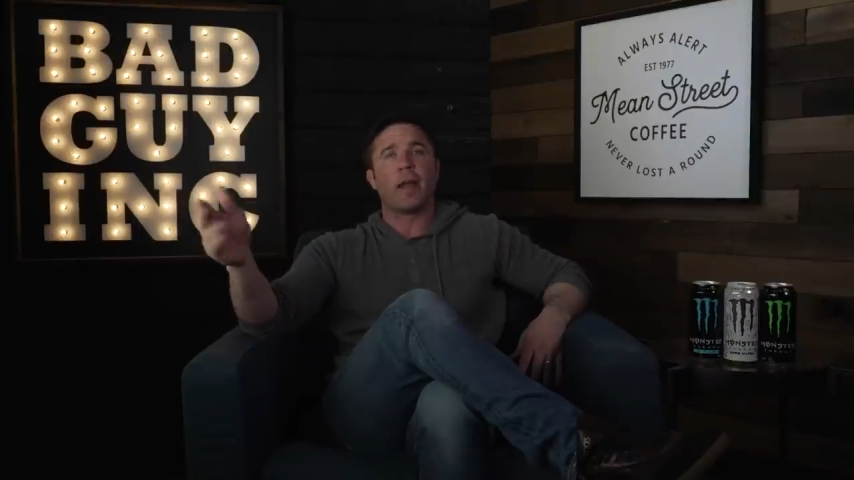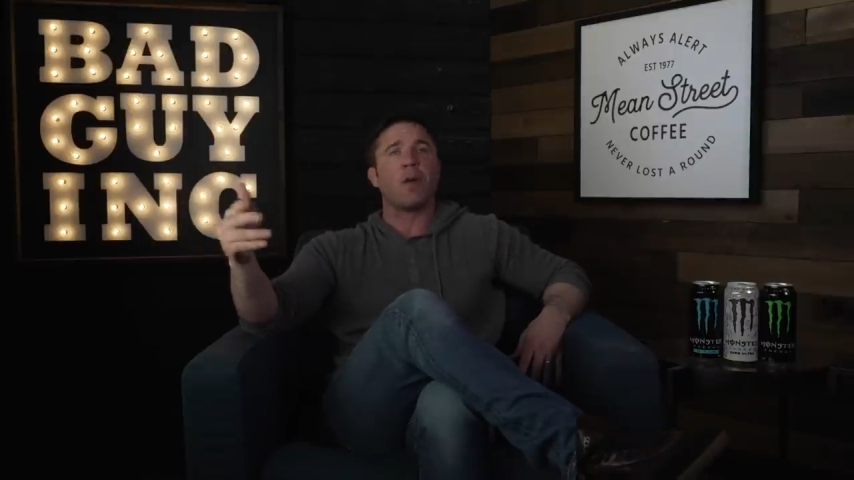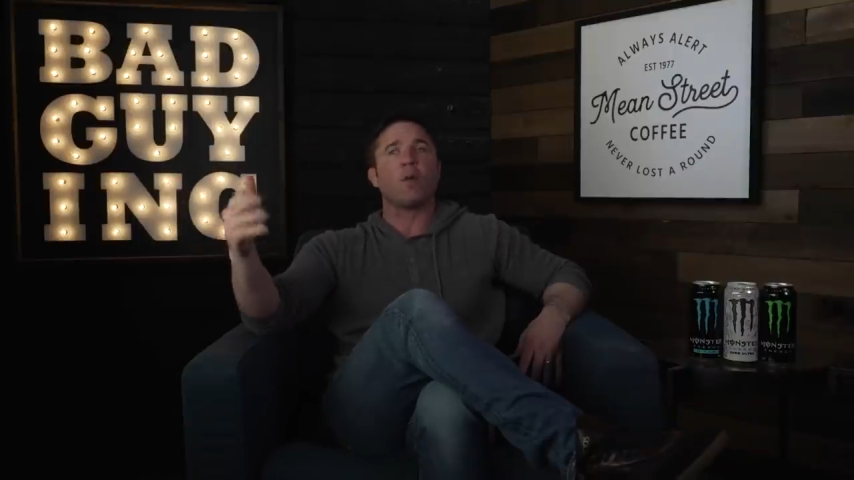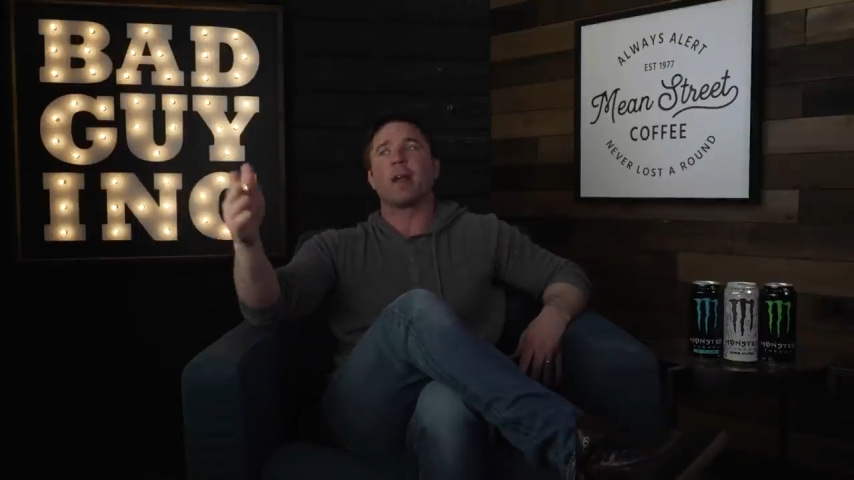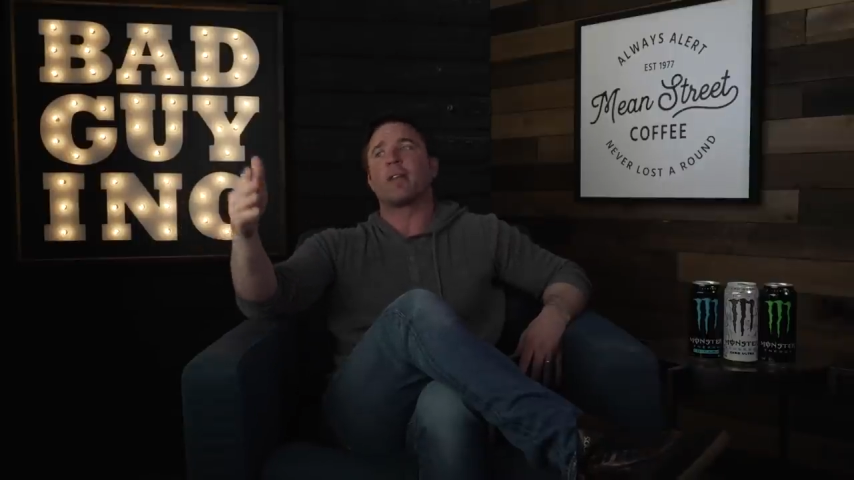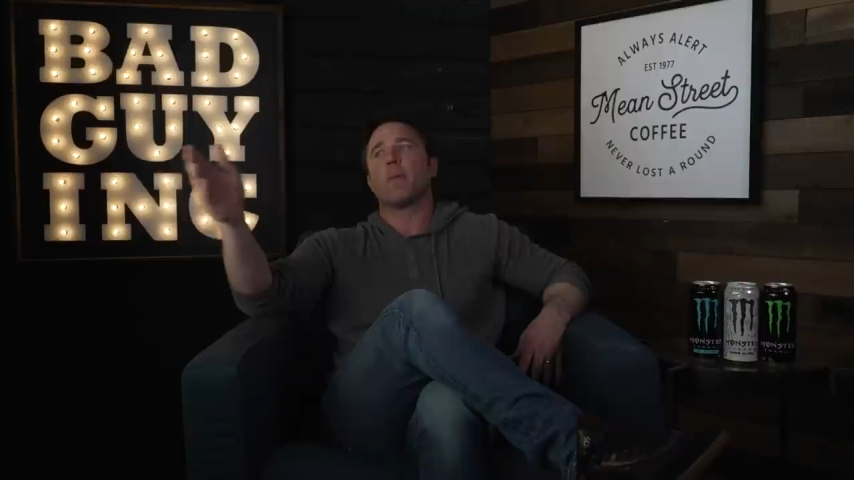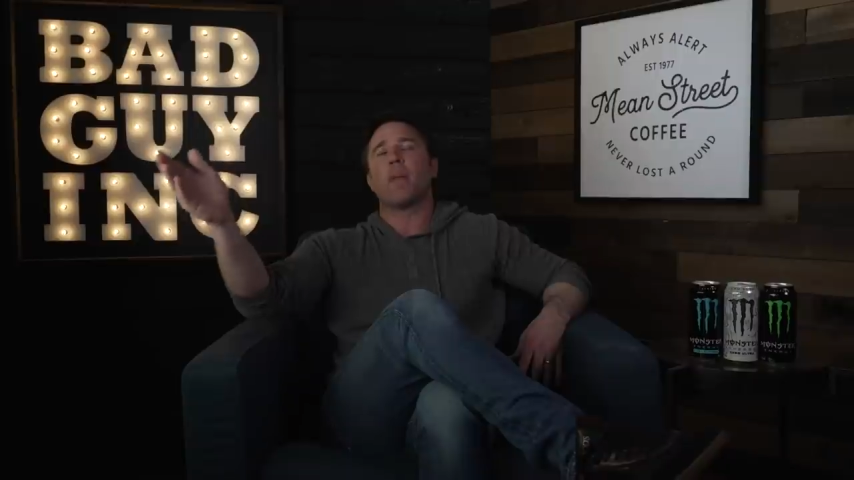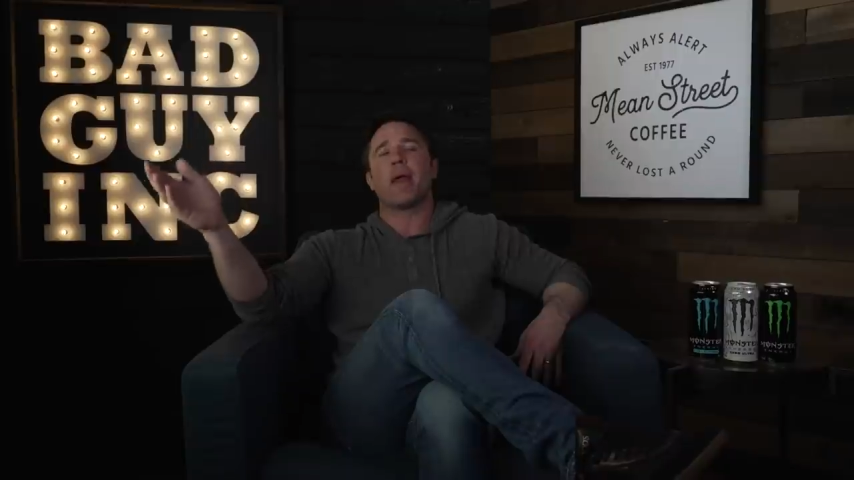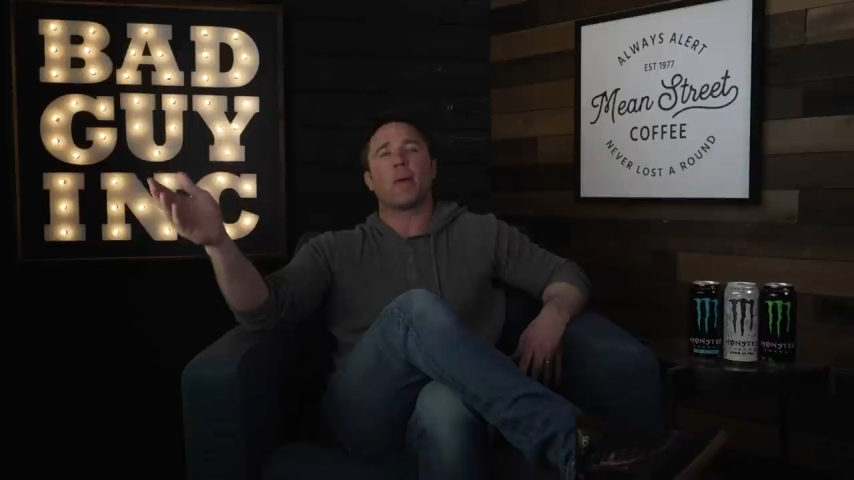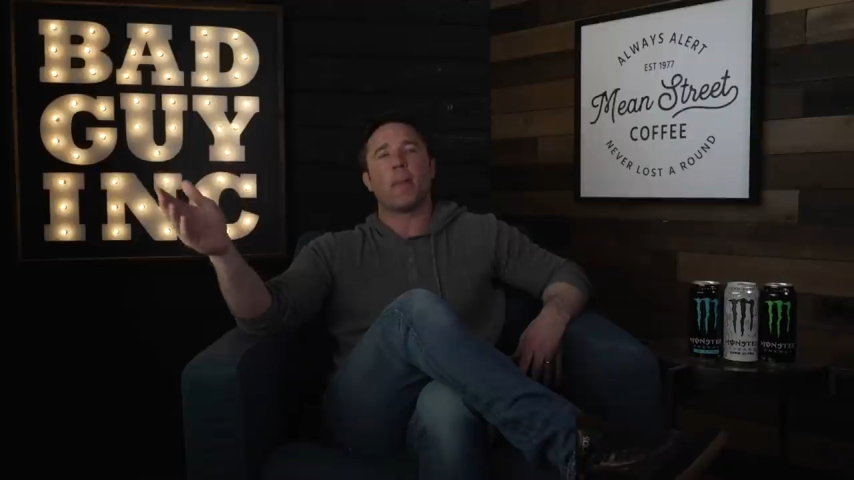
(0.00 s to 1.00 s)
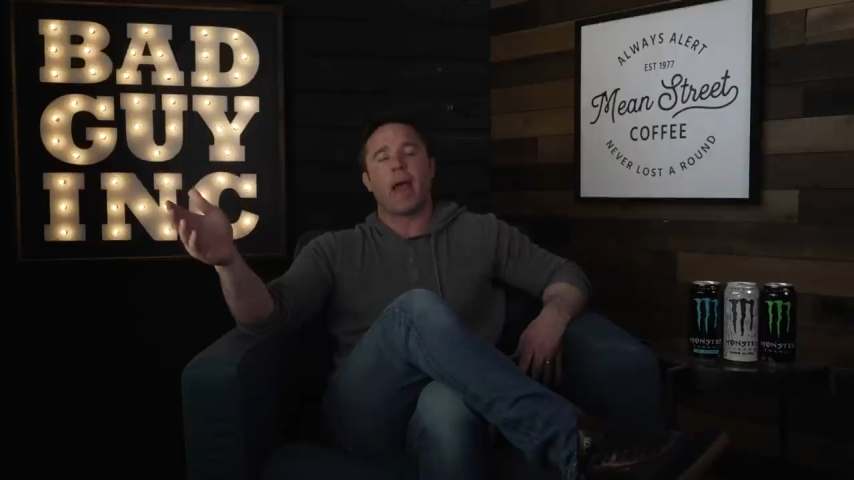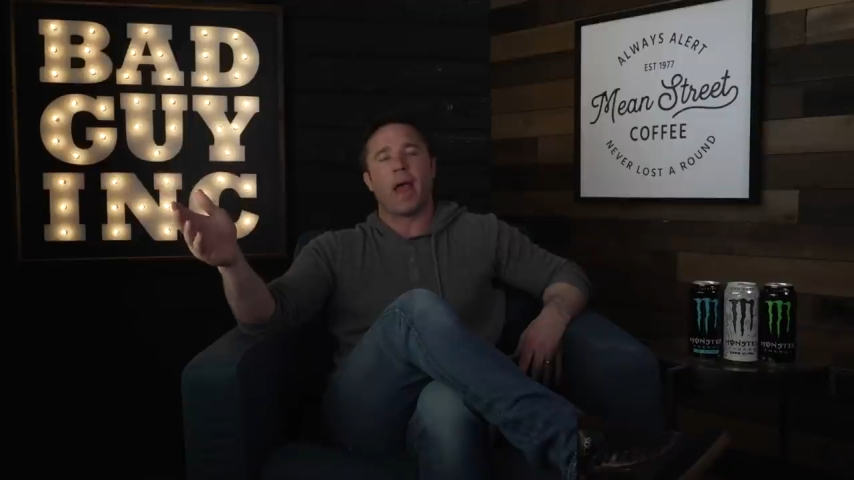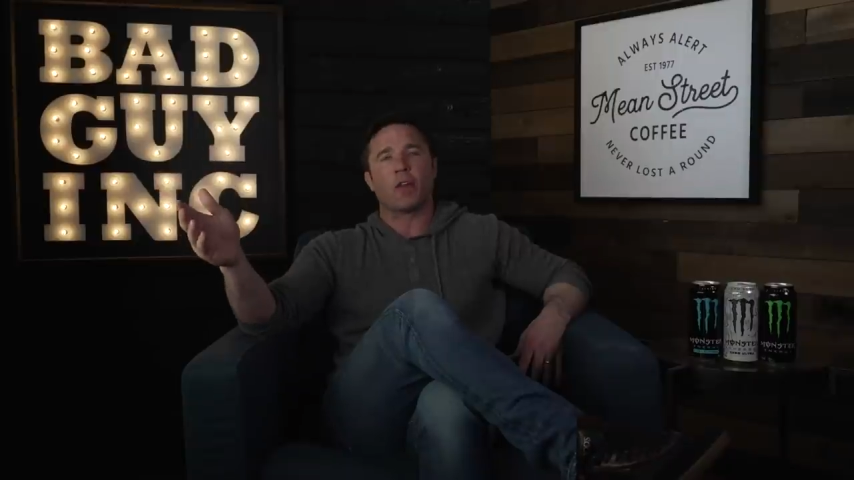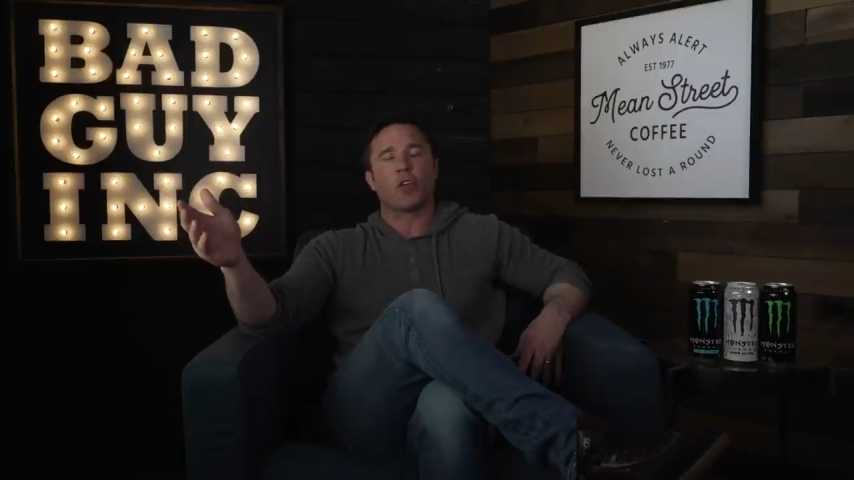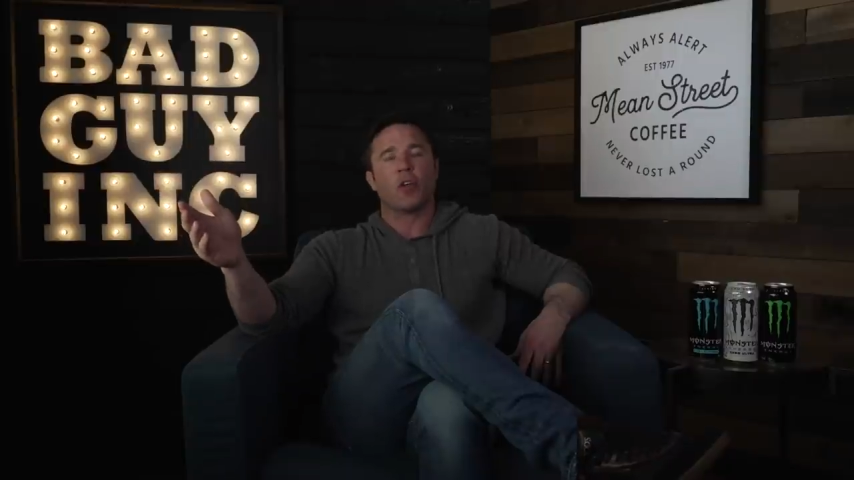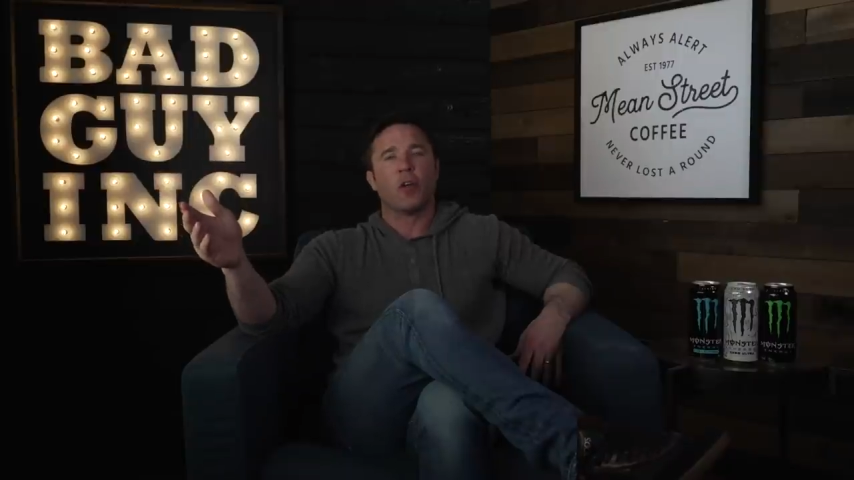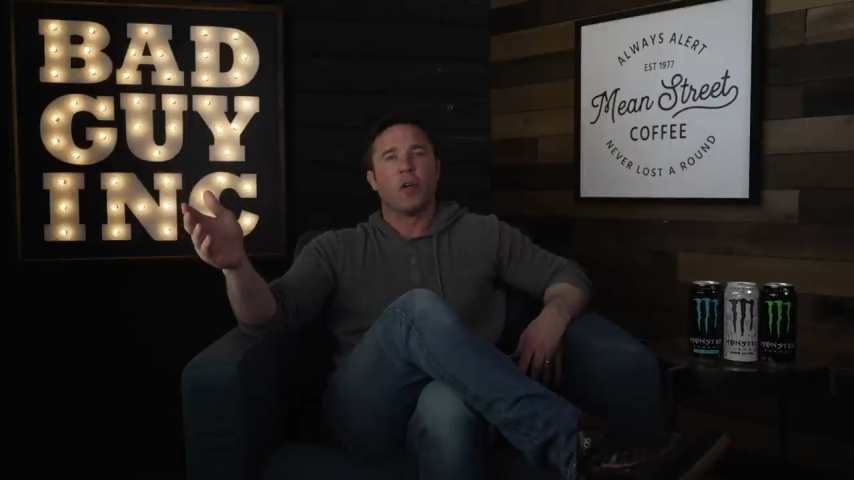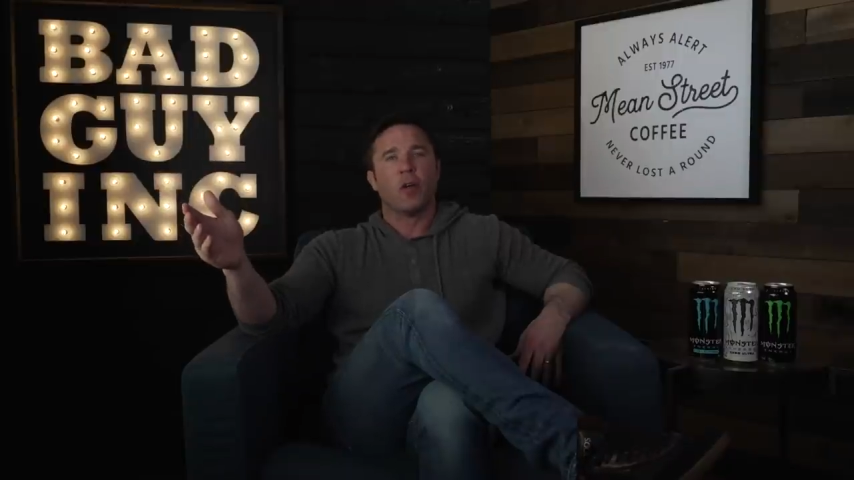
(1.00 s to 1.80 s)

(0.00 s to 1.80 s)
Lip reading: They don't get to make a match.